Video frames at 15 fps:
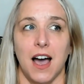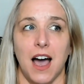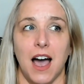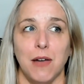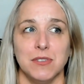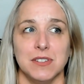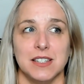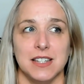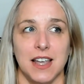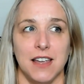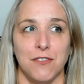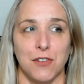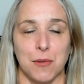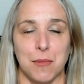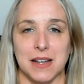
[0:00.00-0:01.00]
I will
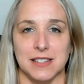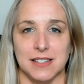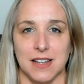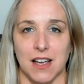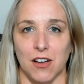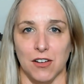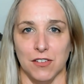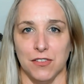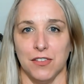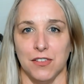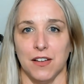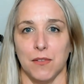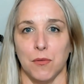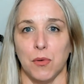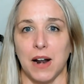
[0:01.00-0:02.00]
say for myself,
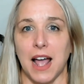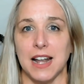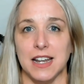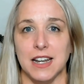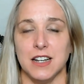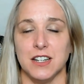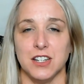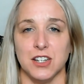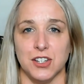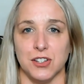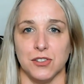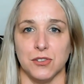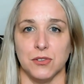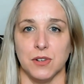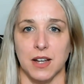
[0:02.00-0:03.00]
what I needed to
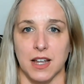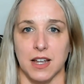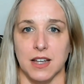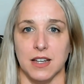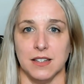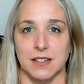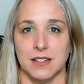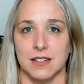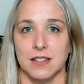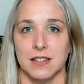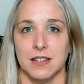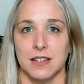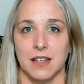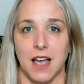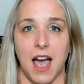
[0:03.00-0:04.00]
do is
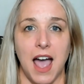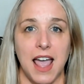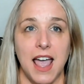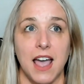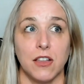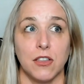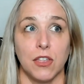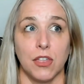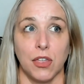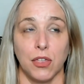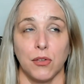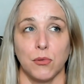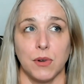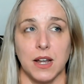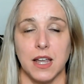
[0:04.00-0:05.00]
I had
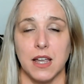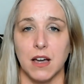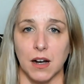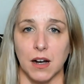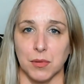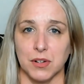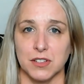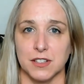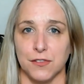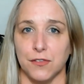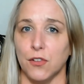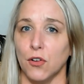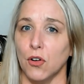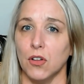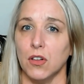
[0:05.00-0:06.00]
3 cupboards
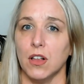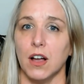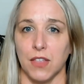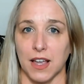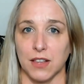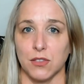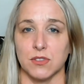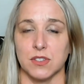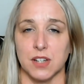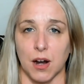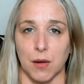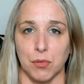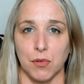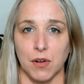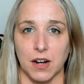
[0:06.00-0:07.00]
full of like those
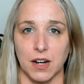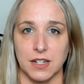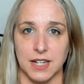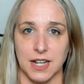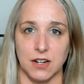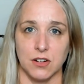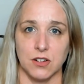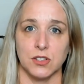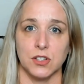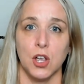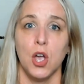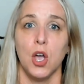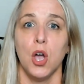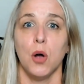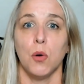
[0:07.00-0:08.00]
Tupperware containers
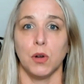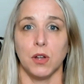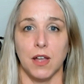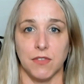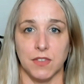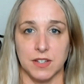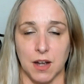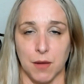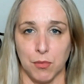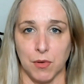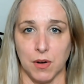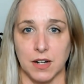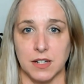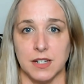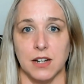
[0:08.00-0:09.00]
where you have the
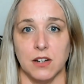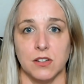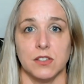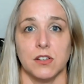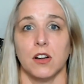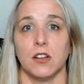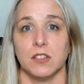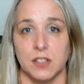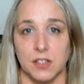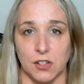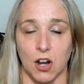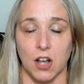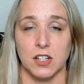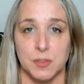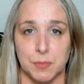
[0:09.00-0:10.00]
Tupperware containers,
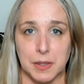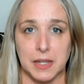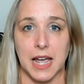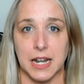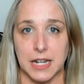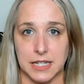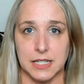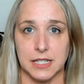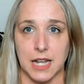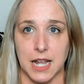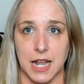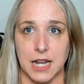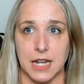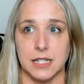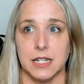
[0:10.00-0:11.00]
they're all spaghetti
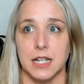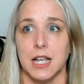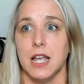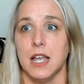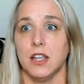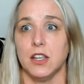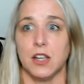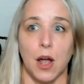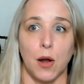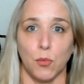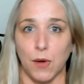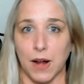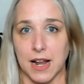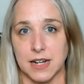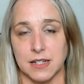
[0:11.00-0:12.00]
stained. You got
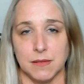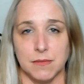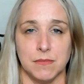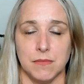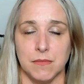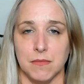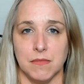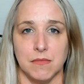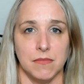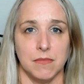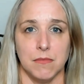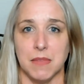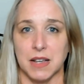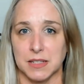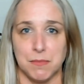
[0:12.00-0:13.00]
random
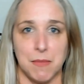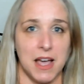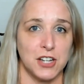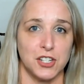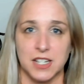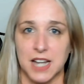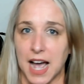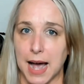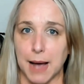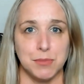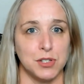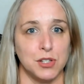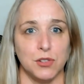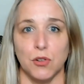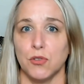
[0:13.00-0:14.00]
mix match
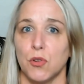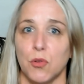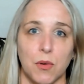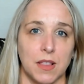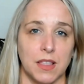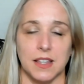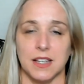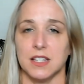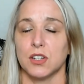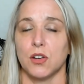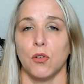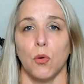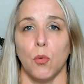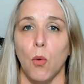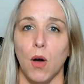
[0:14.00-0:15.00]
tops. You don't know what lids
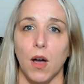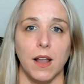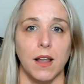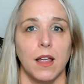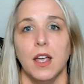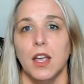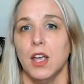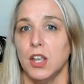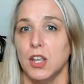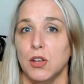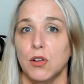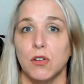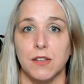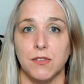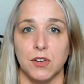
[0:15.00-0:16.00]
go to what.
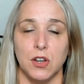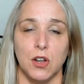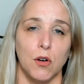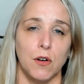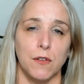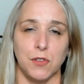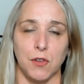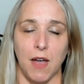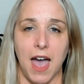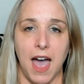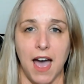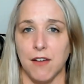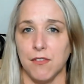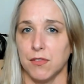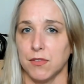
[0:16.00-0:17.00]
You don't even know if you
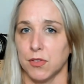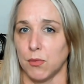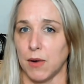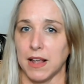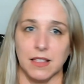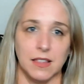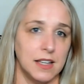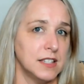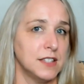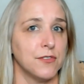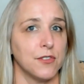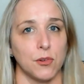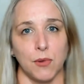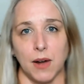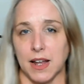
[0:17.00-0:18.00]
have the right lids
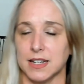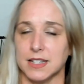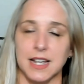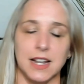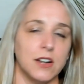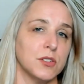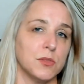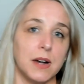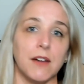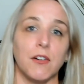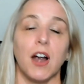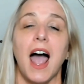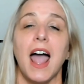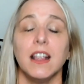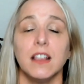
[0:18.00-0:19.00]
for the right containers,
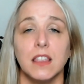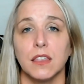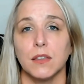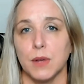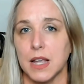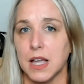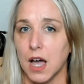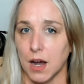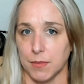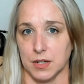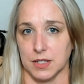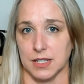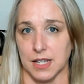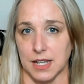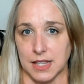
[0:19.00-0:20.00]
whatever. I had 3
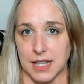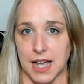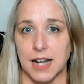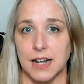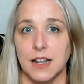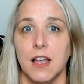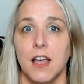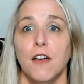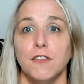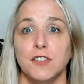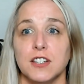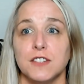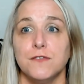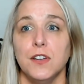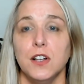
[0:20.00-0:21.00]
cupboards like that,
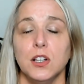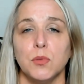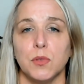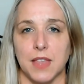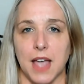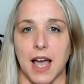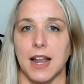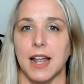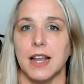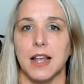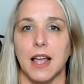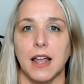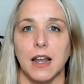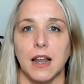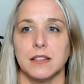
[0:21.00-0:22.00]
just filled with that. And
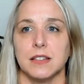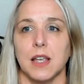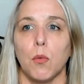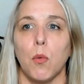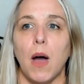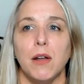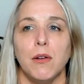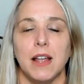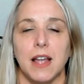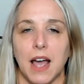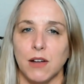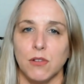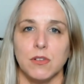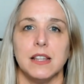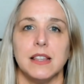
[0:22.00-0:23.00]
it's like, why do
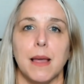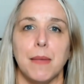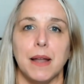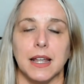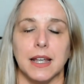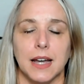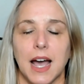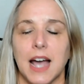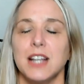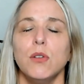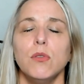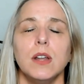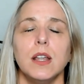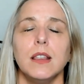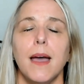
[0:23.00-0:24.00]
I don't need that many. I
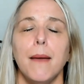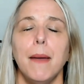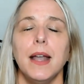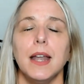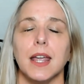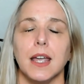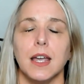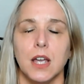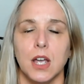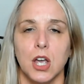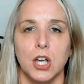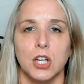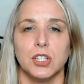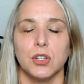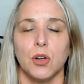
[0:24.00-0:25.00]
don't need that many.
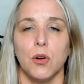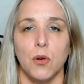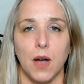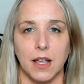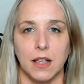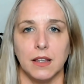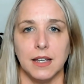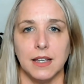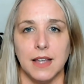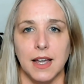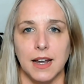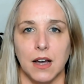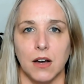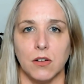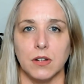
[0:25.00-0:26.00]
So I cleaned
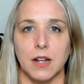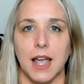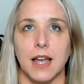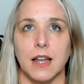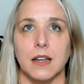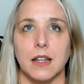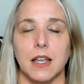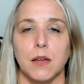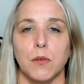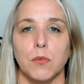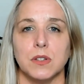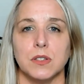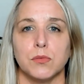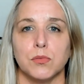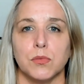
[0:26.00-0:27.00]
that out, and it
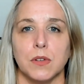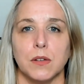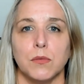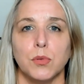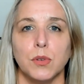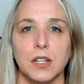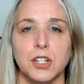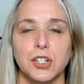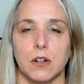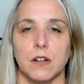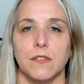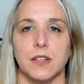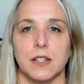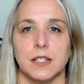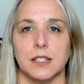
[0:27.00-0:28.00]
was really sort
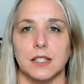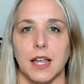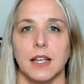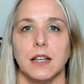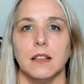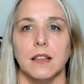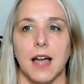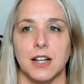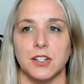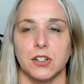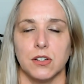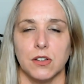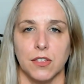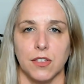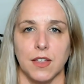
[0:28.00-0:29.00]
of this
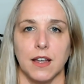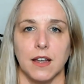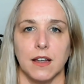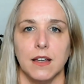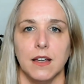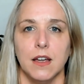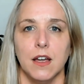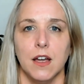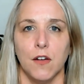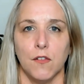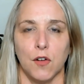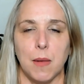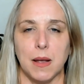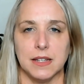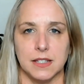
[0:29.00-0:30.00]
psychological thing
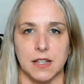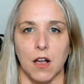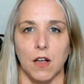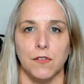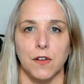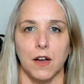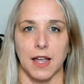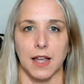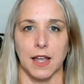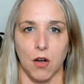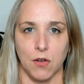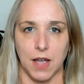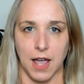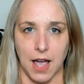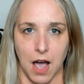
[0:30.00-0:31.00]
for myself, like,
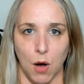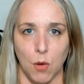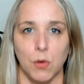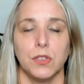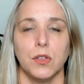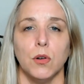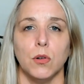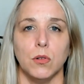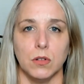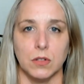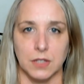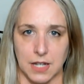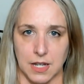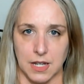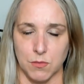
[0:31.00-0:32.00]
okay, out with the
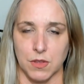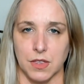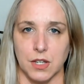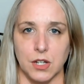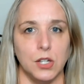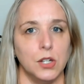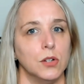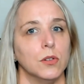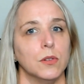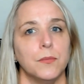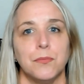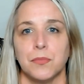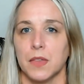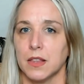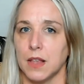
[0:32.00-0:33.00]
old, in with the new,
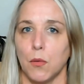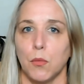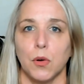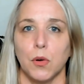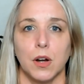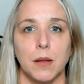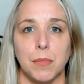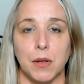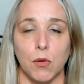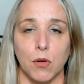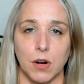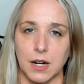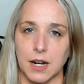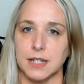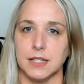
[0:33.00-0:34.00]
that we're going to be
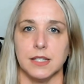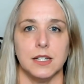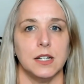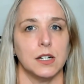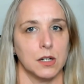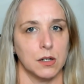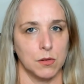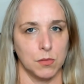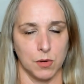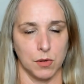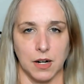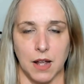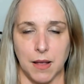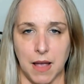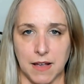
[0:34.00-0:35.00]
organized here. We're
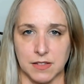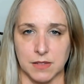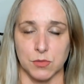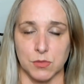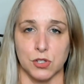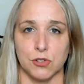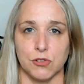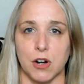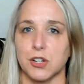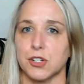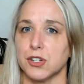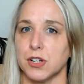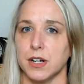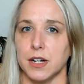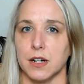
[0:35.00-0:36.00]
going to have some
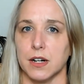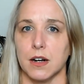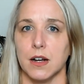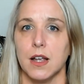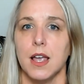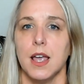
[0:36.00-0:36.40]
structure here.